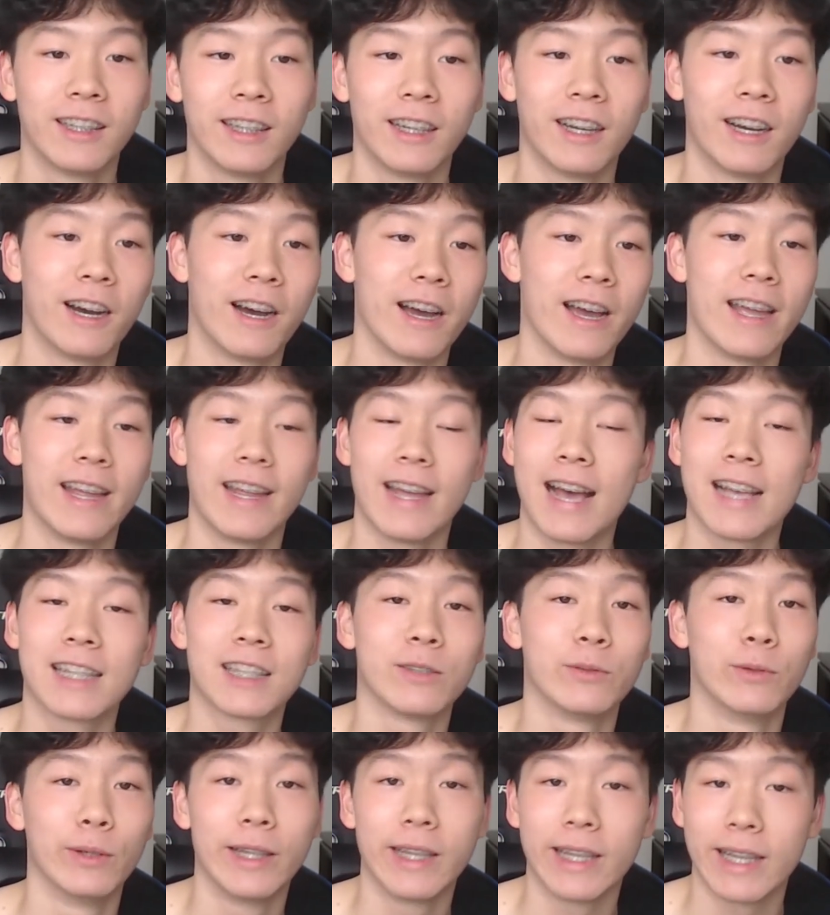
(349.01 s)
It has a
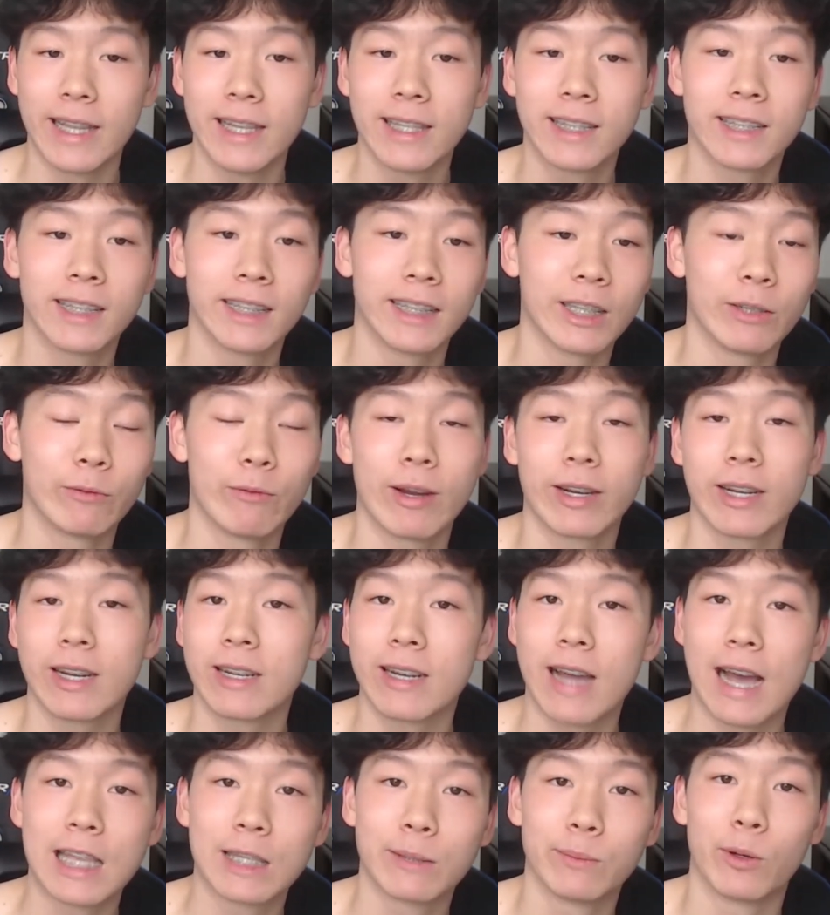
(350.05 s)
really instantly
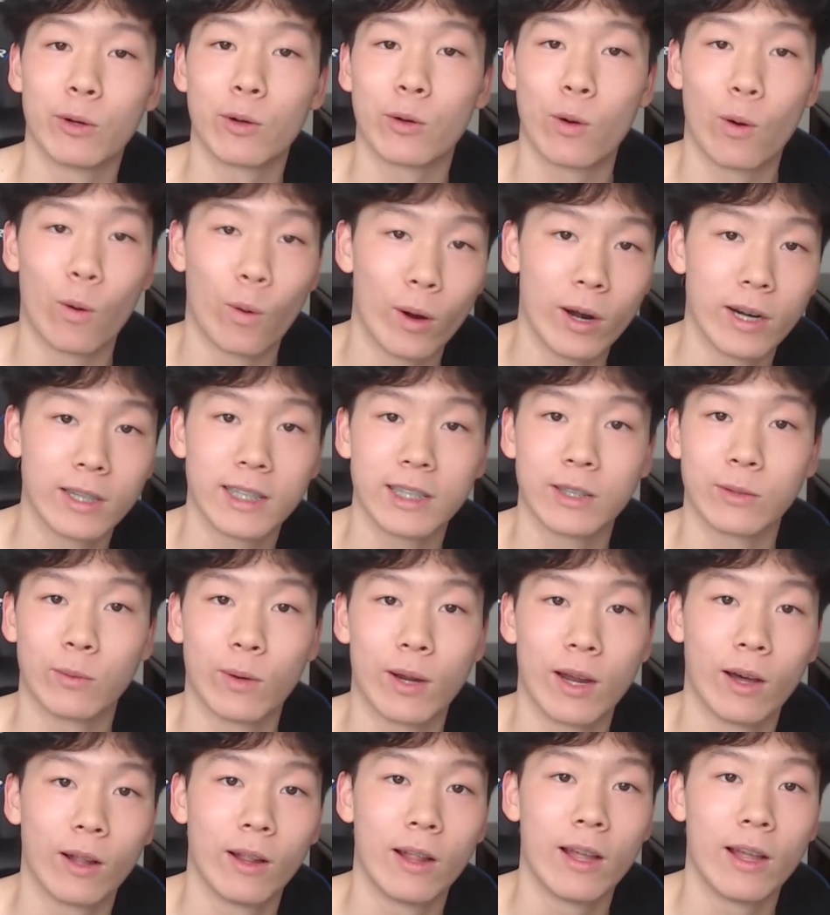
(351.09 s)
recognizable chorus as well.